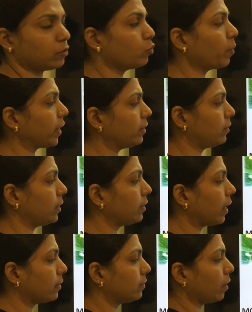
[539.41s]
you might see
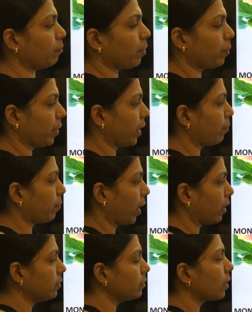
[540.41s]
that some papaya
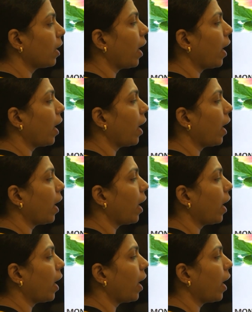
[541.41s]
plants